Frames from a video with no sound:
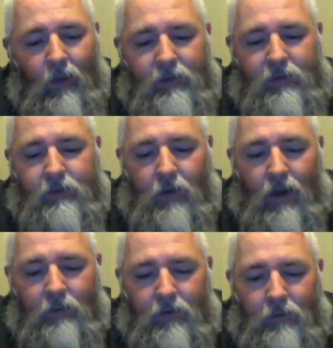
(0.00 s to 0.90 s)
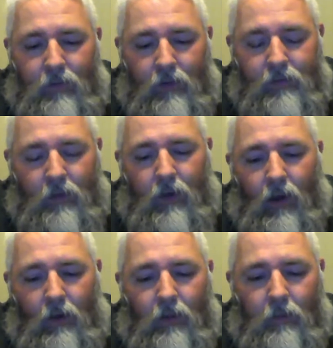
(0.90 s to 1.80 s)
I'm, subscribed to most
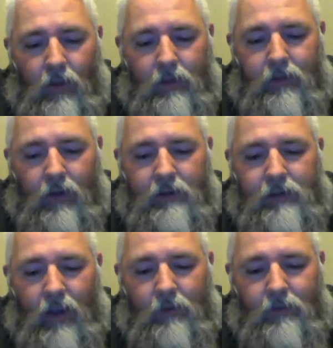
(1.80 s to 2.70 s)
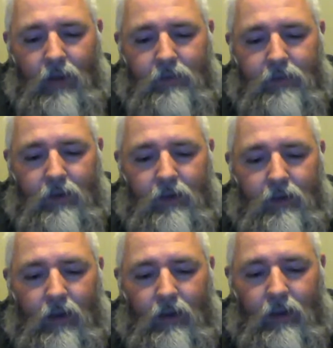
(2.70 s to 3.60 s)
all, the military channels out there to
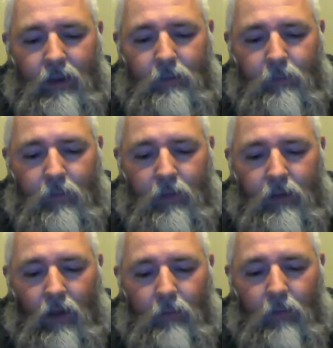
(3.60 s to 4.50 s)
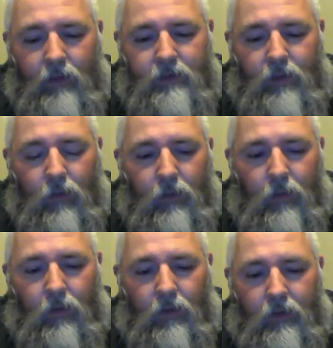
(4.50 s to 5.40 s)
kind of keep you know, up what's going
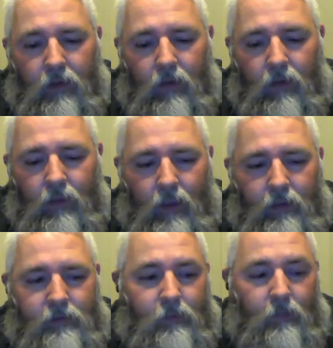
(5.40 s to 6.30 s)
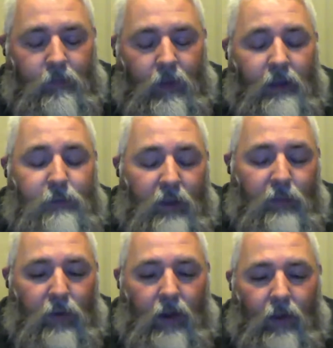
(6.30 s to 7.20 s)
on that does be
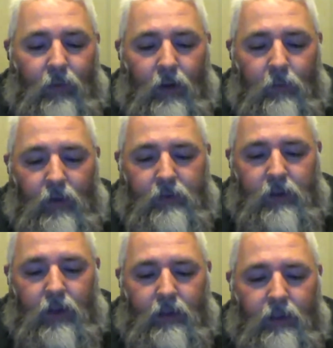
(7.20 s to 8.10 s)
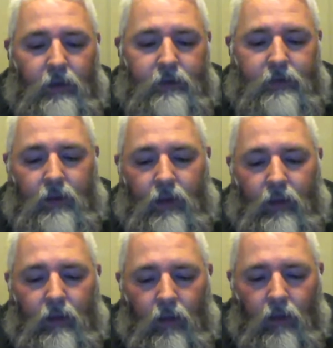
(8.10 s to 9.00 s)
put out there. But you got those
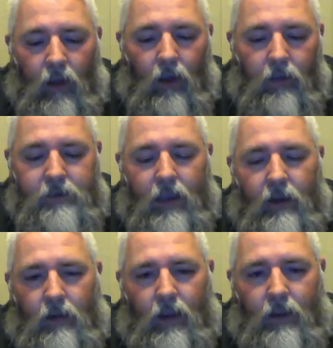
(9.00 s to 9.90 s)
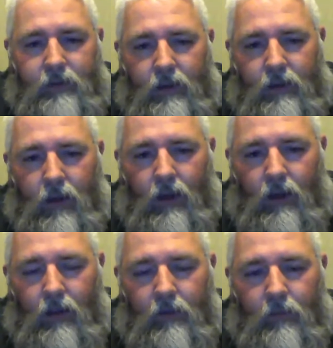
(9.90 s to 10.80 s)
uh, other channel lines that kind
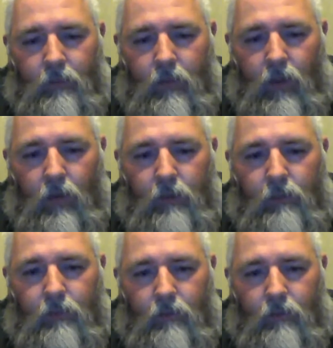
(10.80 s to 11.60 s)
of you know